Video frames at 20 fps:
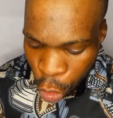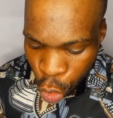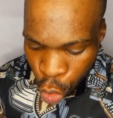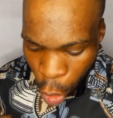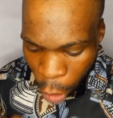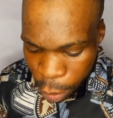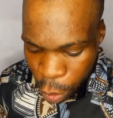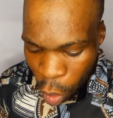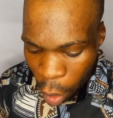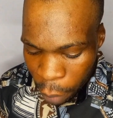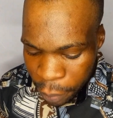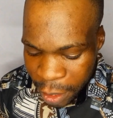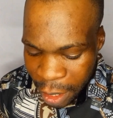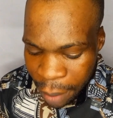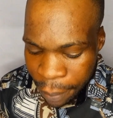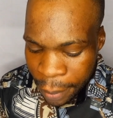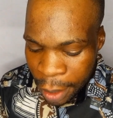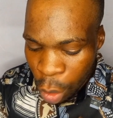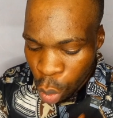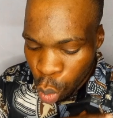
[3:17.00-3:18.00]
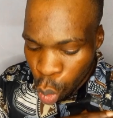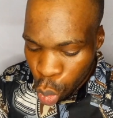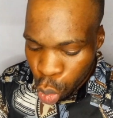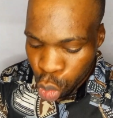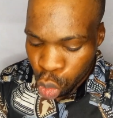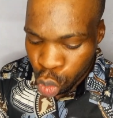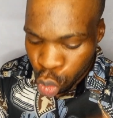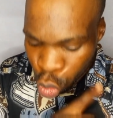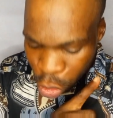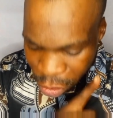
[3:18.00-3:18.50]
your thumbnail may
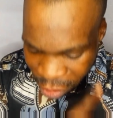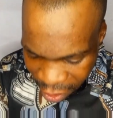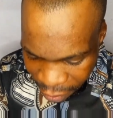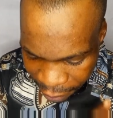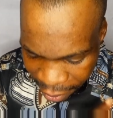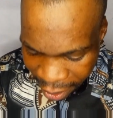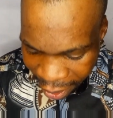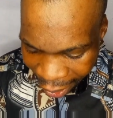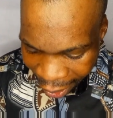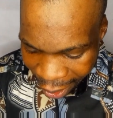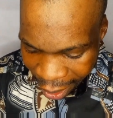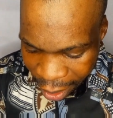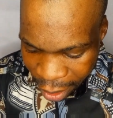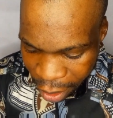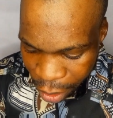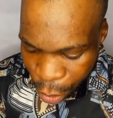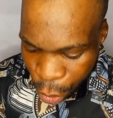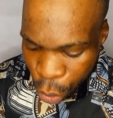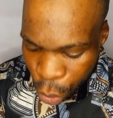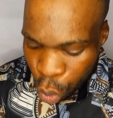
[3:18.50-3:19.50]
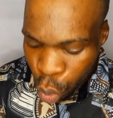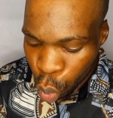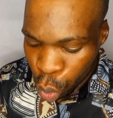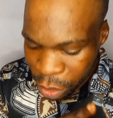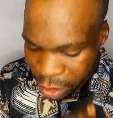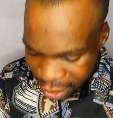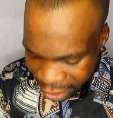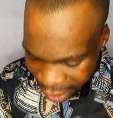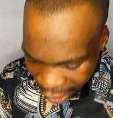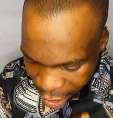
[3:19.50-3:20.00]
look similar to
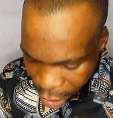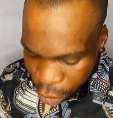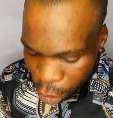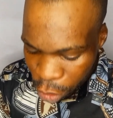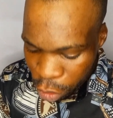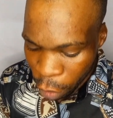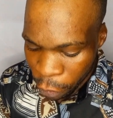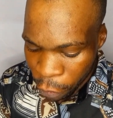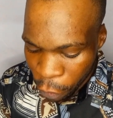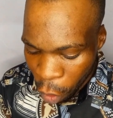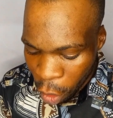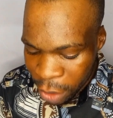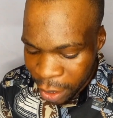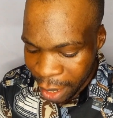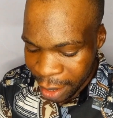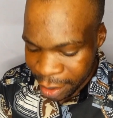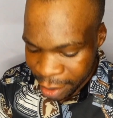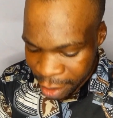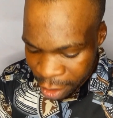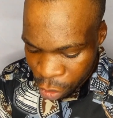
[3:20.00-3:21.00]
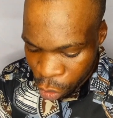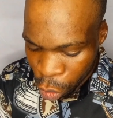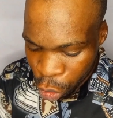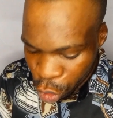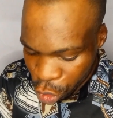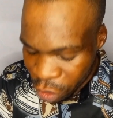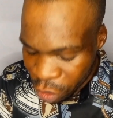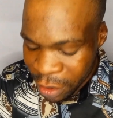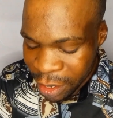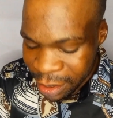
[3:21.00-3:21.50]
thousands of other creators
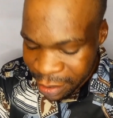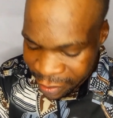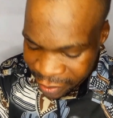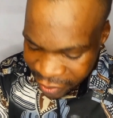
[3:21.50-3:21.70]
using the